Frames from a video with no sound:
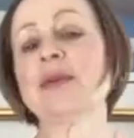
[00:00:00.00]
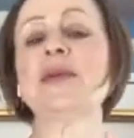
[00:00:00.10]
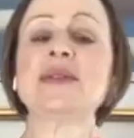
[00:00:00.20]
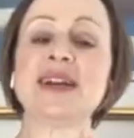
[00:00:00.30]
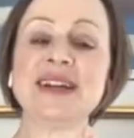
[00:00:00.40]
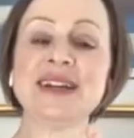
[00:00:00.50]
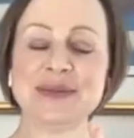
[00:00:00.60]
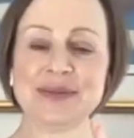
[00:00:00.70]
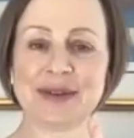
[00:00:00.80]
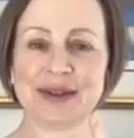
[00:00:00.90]
Okay.
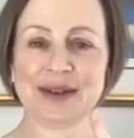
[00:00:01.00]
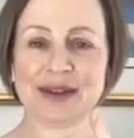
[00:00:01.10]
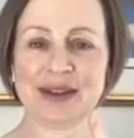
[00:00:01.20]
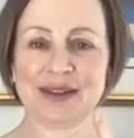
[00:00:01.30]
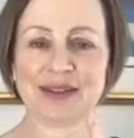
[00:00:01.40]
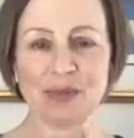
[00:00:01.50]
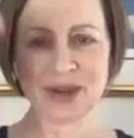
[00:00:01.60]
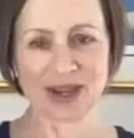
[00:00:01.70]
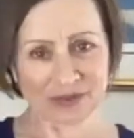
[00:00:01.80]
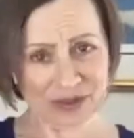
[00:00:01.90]
Then
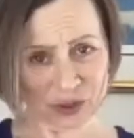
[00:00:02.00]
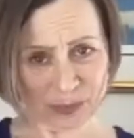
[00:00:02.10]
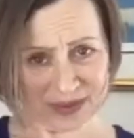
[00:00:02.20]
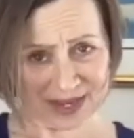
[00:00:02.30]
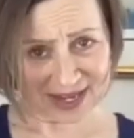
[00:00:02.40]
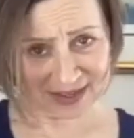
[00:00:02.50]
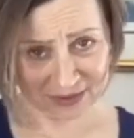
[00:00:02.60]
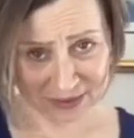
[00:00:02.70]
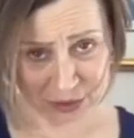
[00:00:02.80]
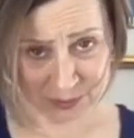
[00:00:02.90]
we have the top of the head.
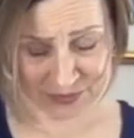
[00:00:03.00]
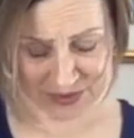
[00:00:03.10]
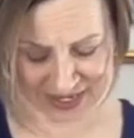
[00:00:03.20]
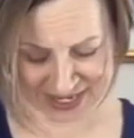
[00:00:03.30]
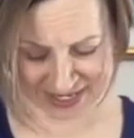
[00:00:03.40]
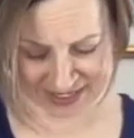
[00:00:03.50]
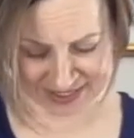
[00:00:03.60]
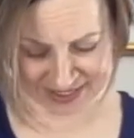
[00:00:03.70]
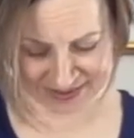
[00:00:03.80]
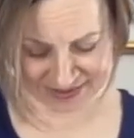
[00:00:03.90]
So the top of the head
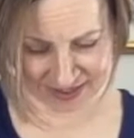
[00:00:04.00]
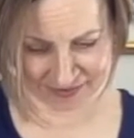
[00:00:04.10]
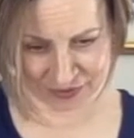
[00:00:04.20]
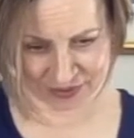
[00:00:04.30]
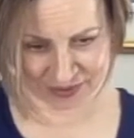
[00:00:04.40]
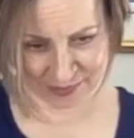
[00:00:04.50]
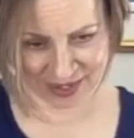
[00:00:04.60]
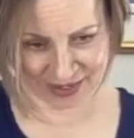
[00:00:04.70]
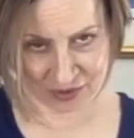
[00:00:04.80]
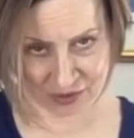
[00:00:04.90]
is, if you can
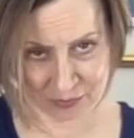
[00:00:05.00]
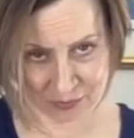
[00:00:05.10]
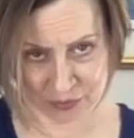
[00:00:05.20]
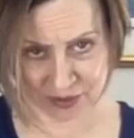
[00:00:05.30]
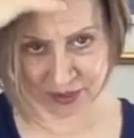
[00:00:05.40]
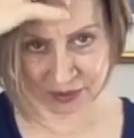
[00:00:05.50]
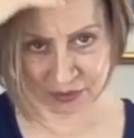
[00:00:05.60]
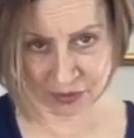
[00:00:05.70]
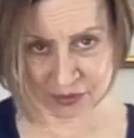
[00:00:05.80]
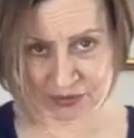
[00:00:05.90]
imagine, you're drawing a
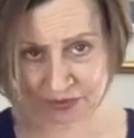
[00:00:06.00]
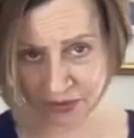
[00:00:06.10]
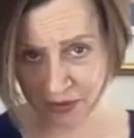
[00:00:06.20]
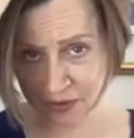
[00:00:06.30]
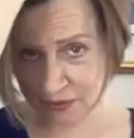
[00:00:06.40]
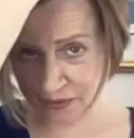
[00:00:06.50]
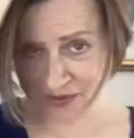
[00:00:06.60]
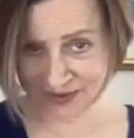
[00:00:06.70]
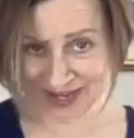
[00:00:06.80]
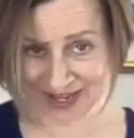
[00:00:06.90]
cross on
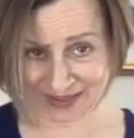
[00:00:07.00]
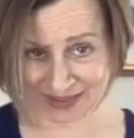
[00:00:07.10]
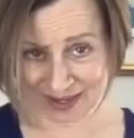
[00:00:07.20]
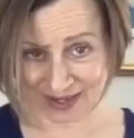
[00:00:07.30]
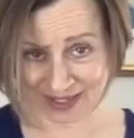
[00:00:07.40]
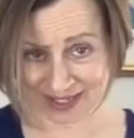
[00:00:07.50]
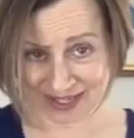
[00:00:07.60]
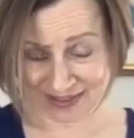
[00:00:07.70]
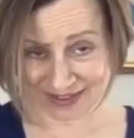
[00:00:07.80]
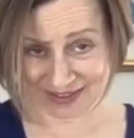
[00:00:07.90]
your head that
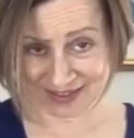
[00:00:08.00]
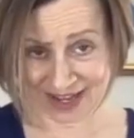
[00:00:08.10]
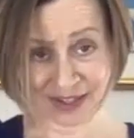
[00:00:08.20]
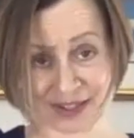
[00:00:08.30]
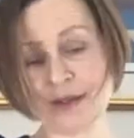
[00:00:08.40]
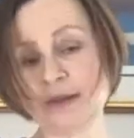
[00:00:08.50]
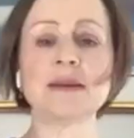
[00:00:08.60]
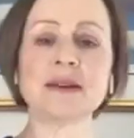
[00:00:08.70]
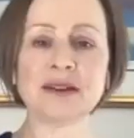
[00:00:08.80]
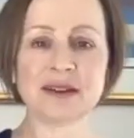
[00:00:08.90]
indicates the center.
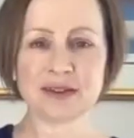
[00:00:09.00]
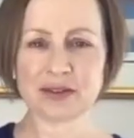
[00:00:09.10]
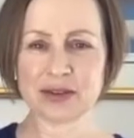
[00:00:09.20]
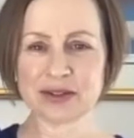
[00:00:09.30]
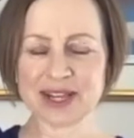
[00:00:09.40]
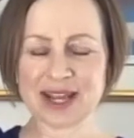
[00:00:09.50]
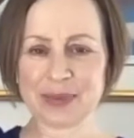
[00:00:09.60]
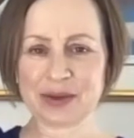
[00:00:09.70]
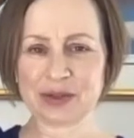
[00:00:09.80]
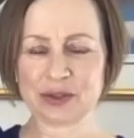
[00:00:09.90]
So you're
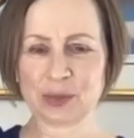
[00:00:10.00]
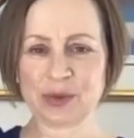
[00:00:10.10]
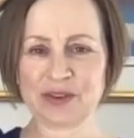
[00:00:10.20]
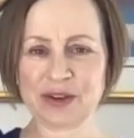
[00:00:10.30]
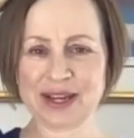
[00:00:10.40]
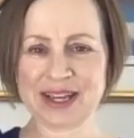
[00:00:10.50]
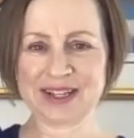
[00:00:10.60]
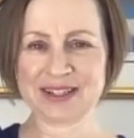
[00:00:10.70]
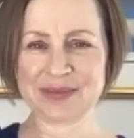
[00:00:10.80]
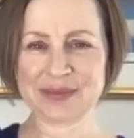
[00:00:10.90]
tapping on the top of your head.